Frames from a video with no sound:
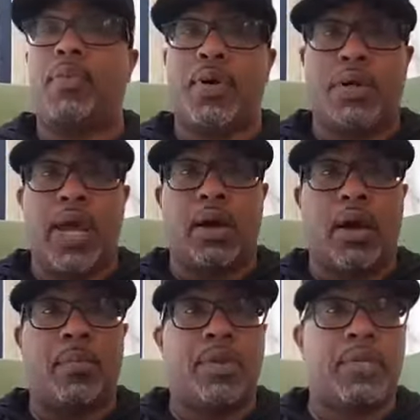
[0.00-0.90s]
put
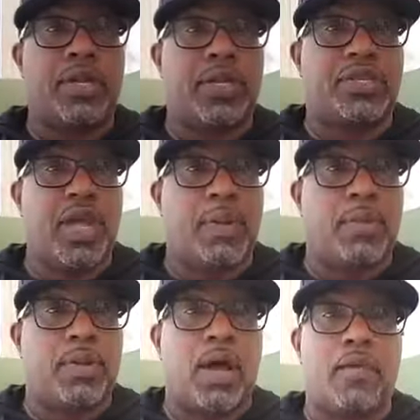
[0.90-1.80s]
down, I put the
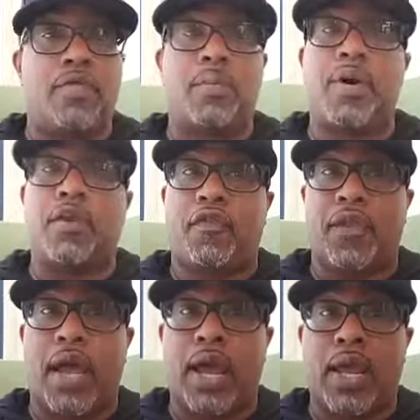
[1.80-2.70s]
example of the
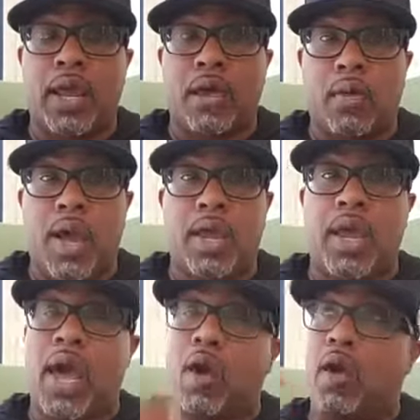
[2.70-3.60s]
butterfly, right?
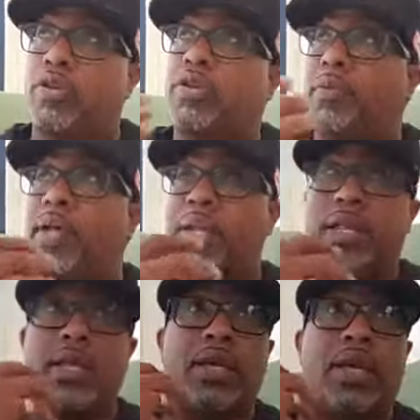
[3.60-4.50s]

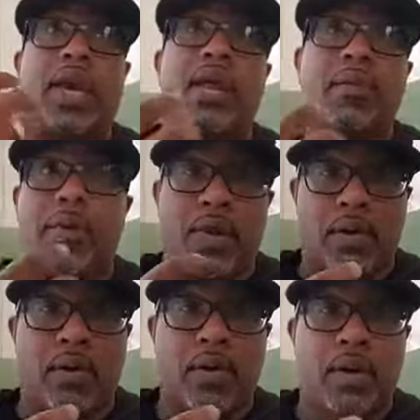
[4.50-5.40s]
Ultimately, the
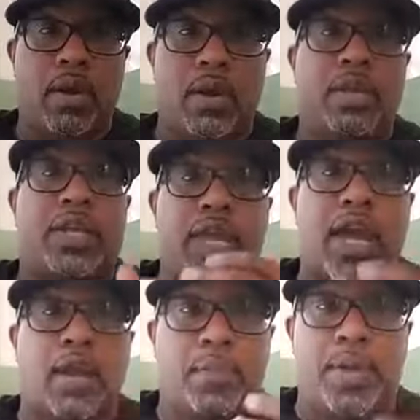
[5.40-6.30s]
caterpillar
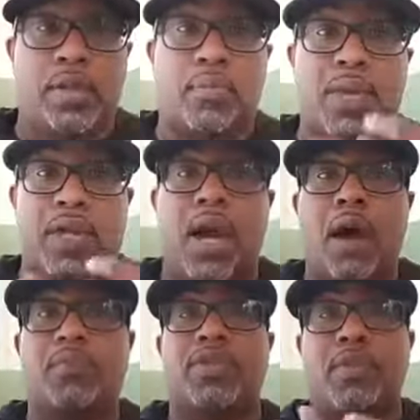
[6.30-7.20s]

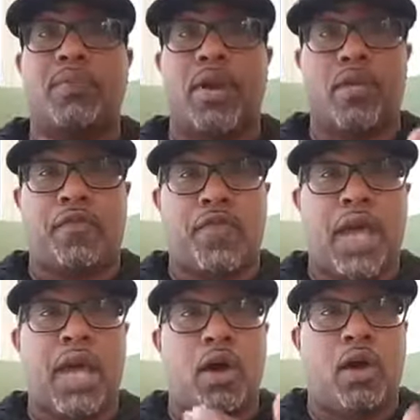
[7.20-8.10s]
becomes the
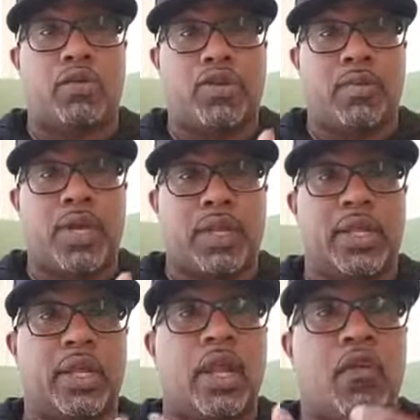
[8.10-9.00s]
butterfly
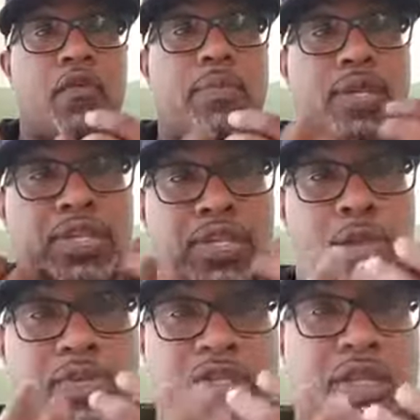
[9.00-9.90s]
ultimately from the
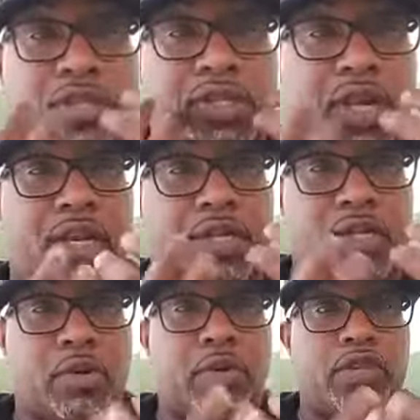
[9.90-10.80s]
substance that it
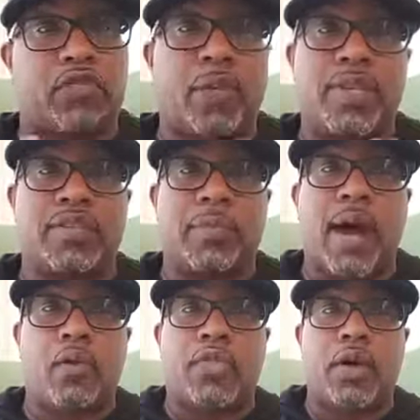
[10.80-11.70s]
secretes from its
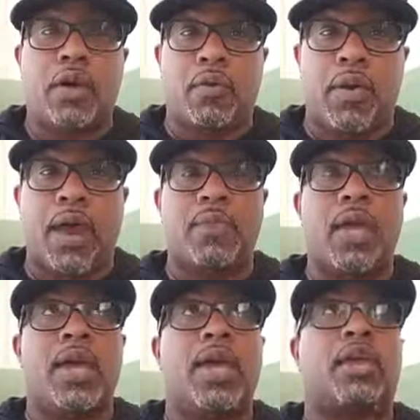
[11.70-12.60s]
mouth, right?
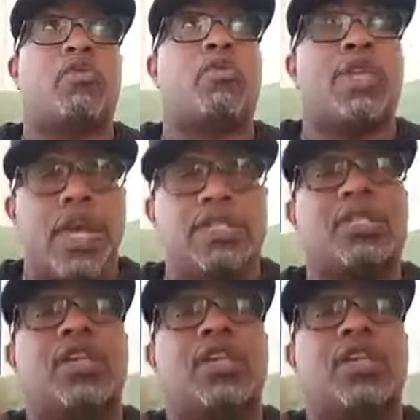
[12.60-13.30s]
It creates